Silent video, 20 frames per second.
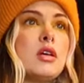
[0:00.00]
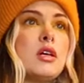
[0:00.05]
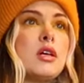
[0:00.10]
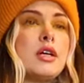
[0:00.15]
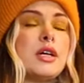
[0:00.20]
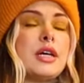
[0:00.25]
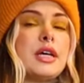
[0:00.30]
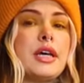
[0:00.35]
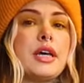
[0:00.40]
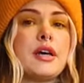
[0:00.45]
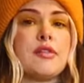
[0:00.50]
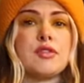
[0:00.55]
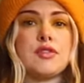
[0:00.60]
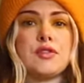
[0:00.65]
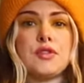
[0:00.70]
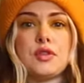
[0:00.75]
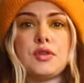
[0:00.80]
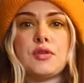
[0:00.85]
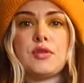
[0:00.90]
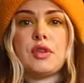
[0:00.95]
I have a
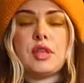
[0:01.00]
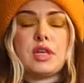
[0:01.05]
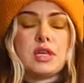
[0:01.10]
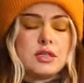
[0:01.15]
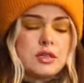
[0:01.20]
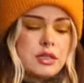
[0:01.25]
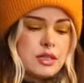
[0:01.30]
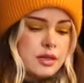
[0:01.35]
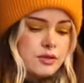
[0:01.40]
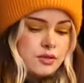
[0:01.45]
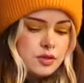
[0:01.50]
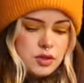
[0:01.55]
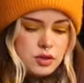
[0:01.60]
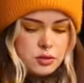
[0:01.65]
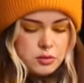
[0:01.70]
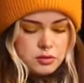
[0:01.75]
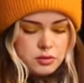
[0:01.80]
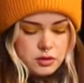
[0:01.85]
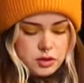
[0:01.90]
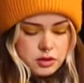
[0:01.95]
few things I have to
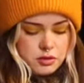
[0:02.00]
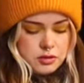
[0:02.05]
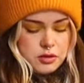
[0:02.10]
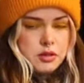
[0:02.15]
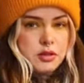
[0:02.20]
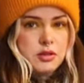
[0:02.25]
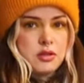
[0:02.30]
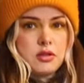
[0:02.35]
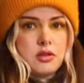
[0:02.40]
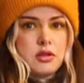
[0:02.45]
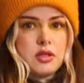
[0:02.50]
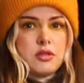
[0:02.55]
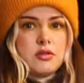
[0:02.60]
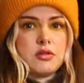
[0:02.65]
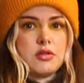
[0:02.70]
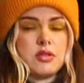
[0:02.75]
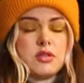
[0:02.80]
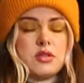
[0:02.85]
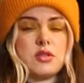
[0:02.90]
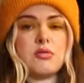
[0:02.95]
do before I go into the studio,
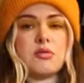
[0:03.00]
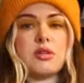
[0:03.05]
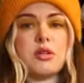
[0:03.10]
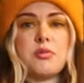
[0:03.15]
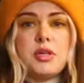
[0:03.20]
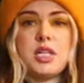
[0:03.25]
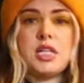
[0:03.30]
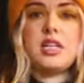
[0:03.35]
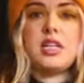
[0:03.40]
so I just want to be